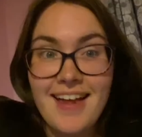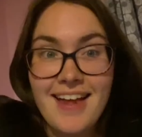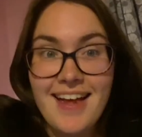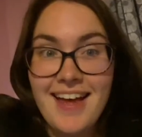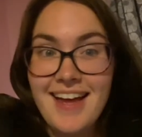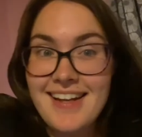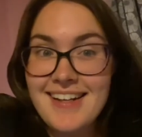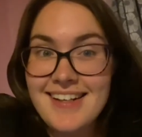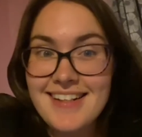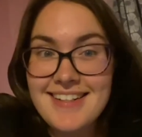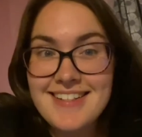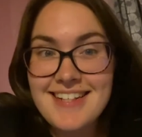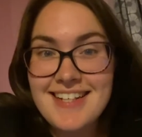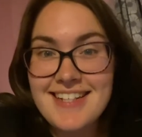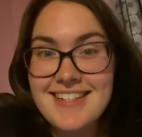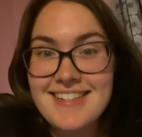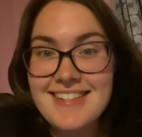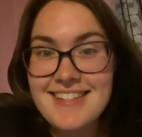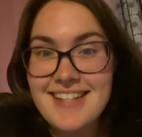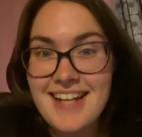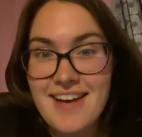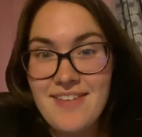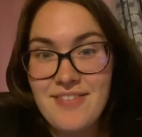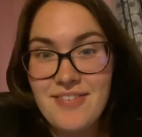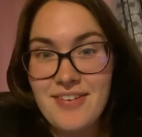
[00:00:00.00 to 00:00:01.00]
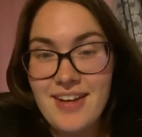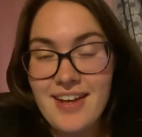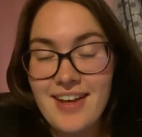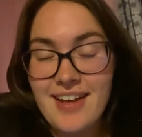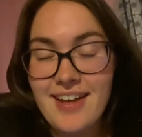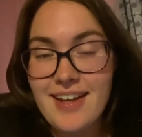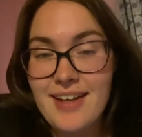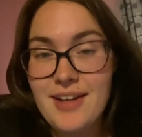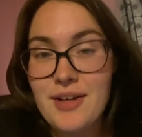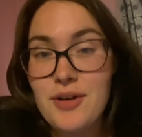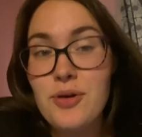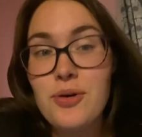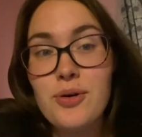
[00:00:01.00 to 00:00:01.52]
Editing Steph
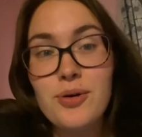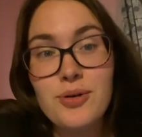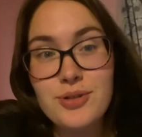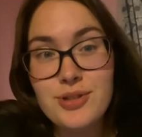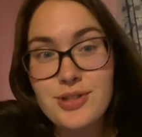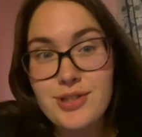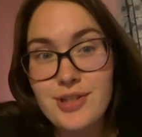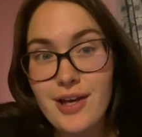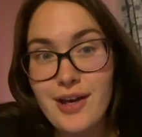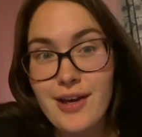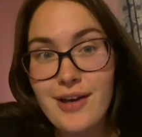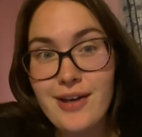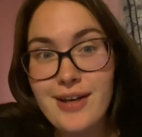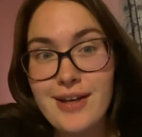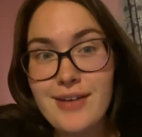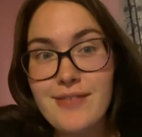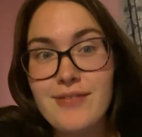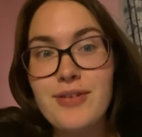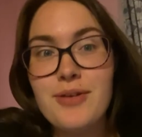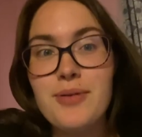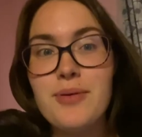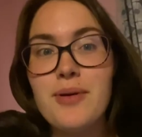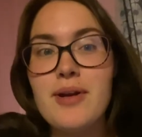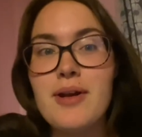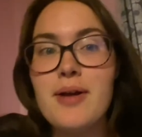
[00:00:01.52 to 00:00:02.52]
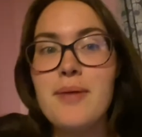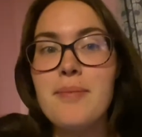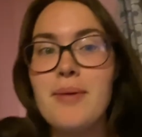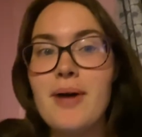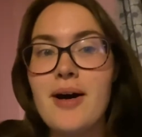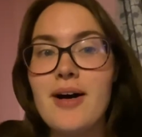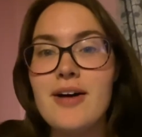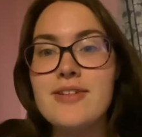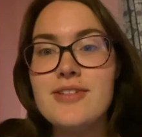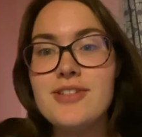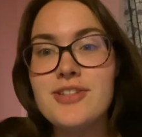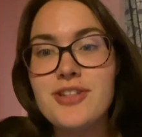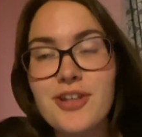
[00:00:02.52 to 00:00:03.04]
here. Also, if you want a
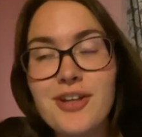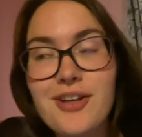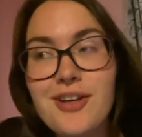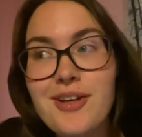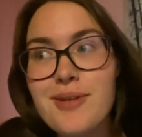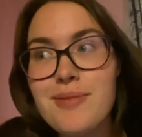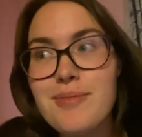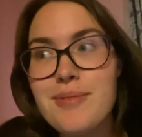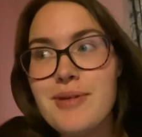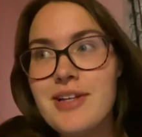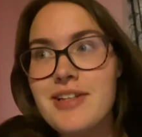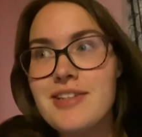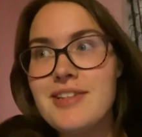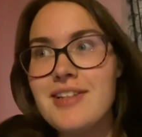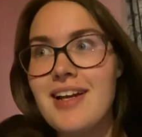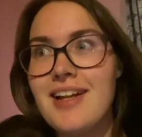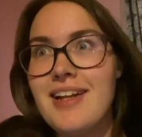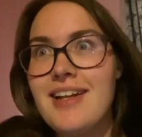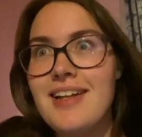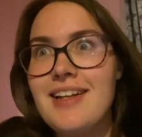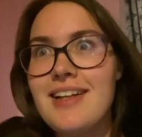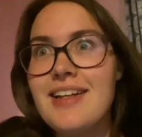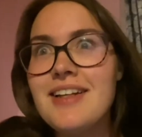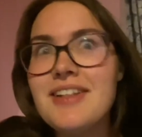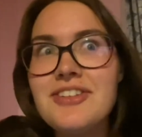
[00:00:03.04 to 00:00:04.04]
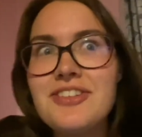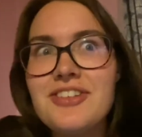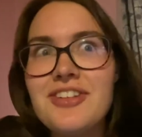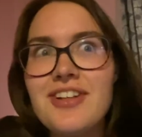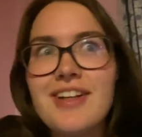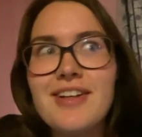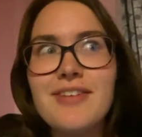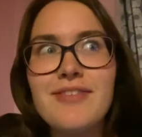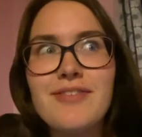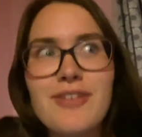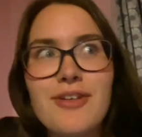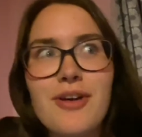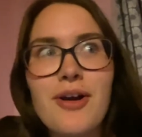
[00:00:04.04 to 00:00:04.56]
part two, because I literally
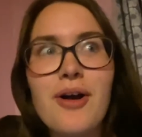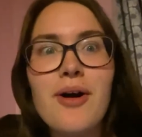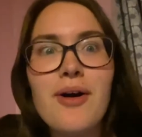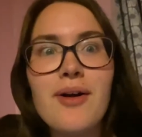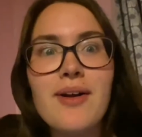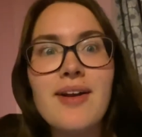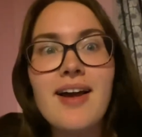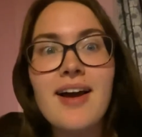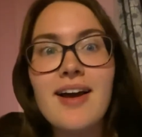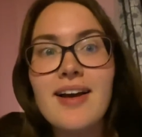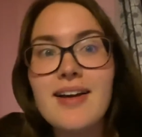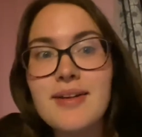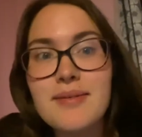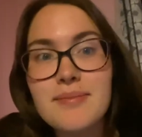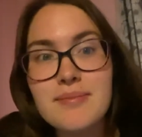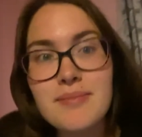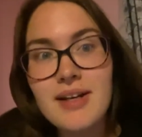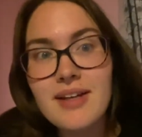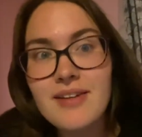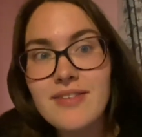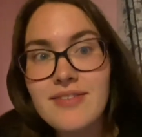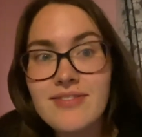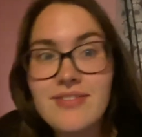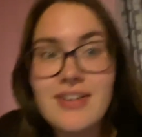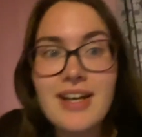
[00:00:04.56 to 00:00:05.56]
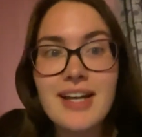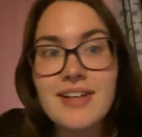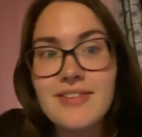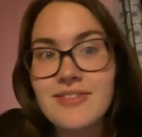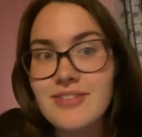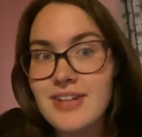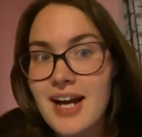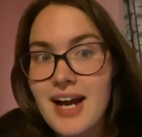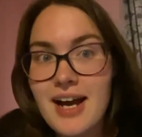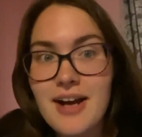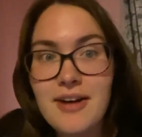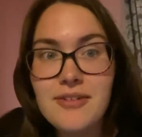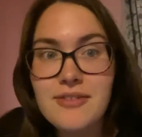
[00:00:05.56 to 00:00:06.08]
forgot like my favorite
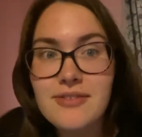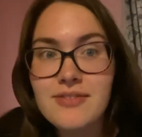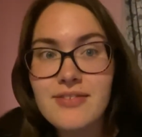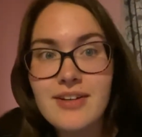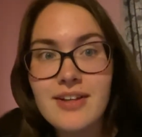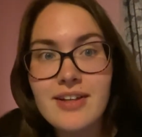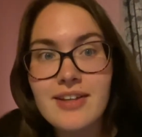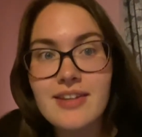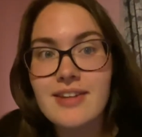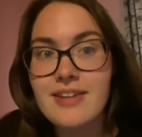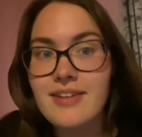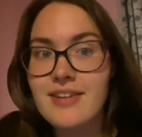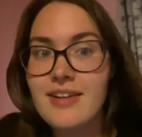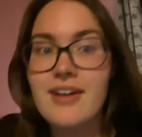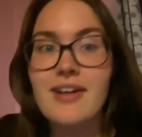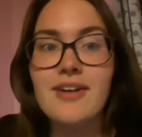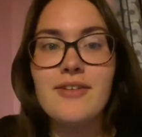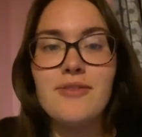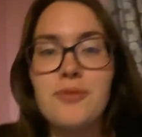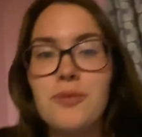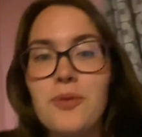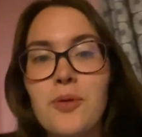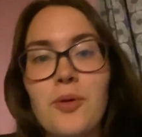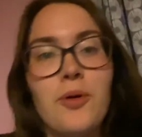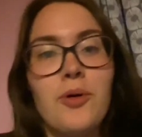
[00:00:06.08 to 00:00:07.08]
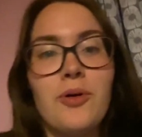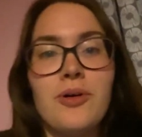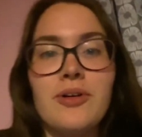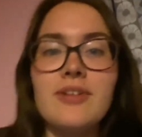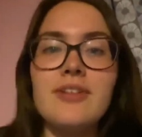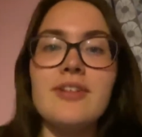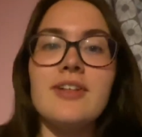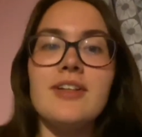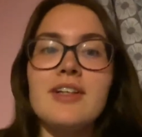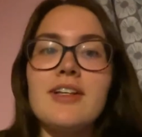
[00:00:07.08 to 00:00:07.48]
outfit that I've worn